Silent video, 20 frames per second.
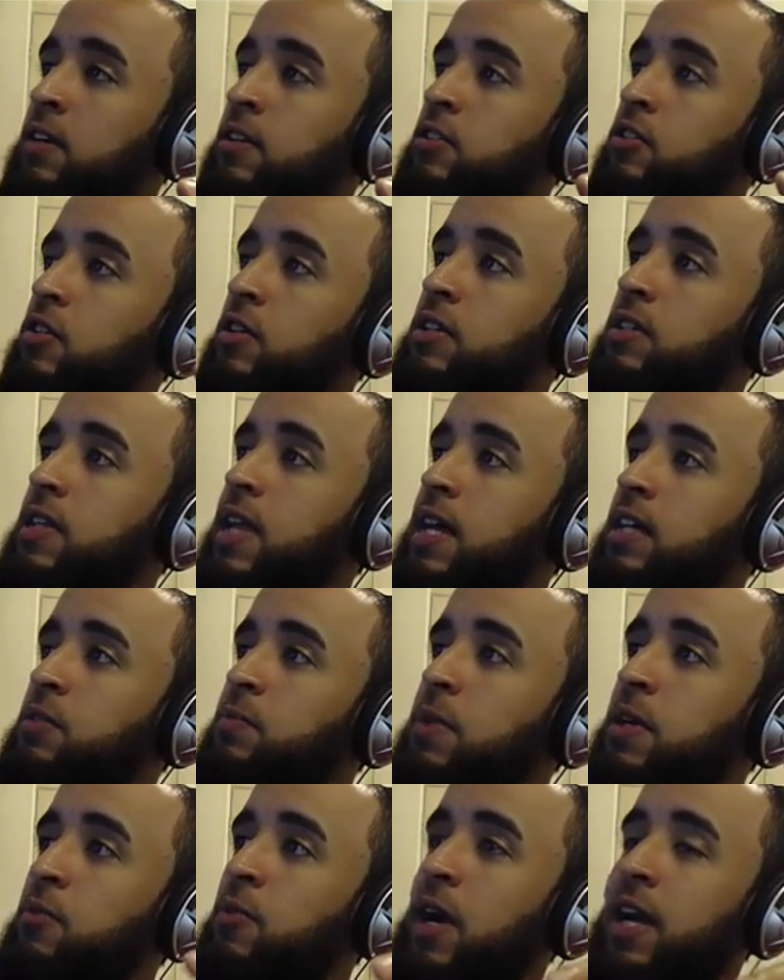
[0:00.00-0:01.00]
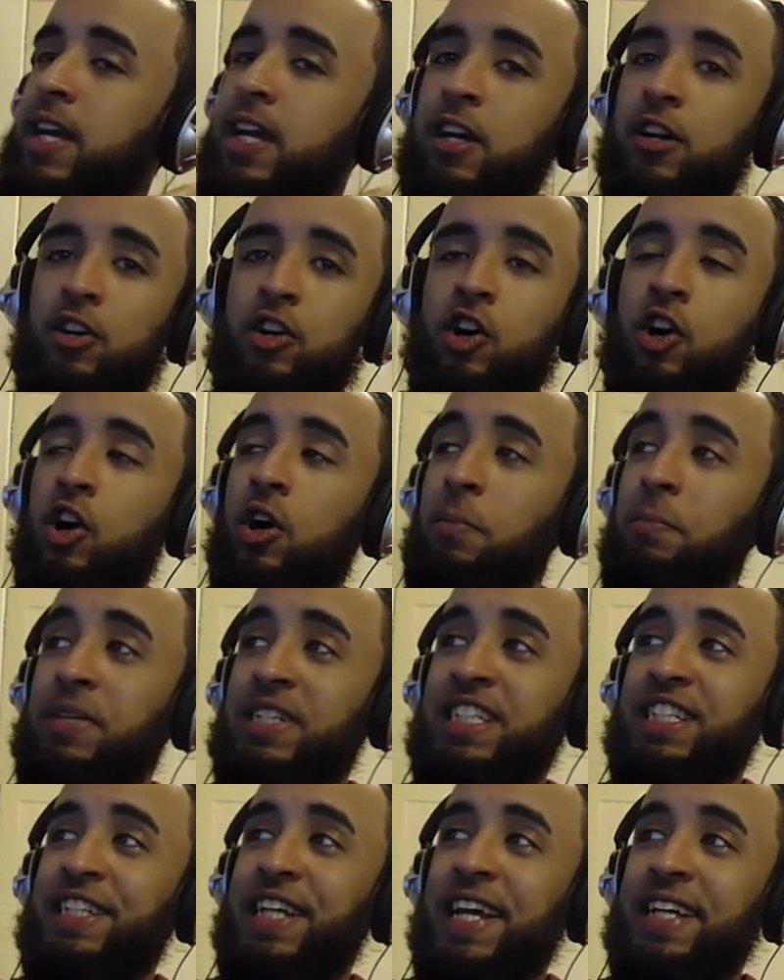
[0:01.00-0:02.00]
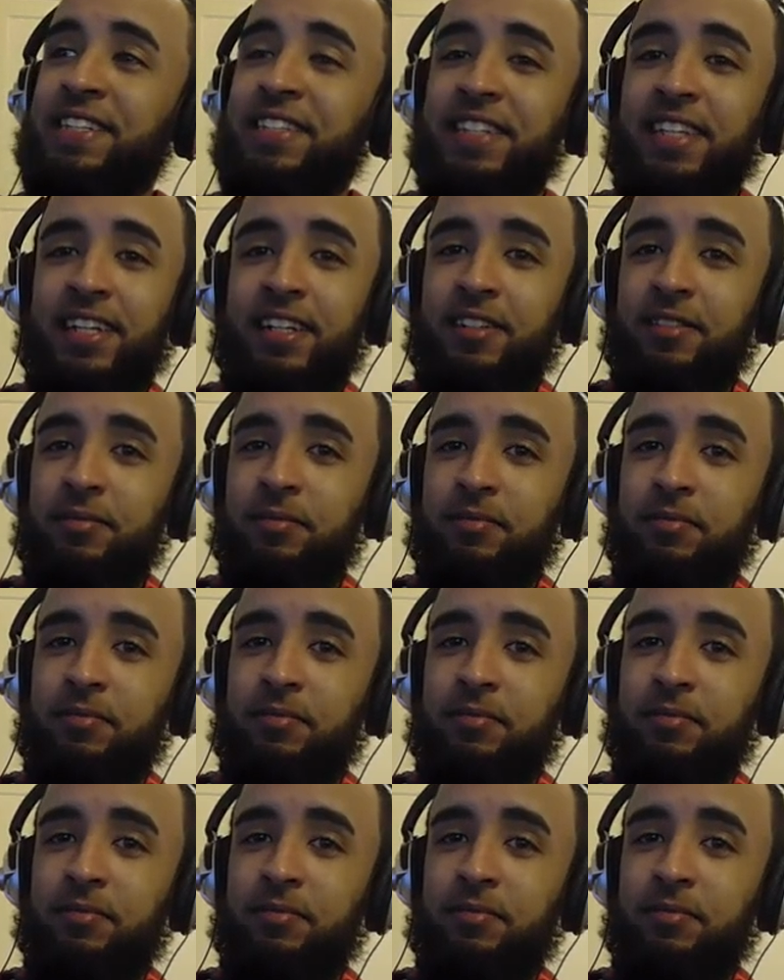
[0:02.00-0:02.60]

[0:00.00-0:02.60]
So this next beat right here called Majestic.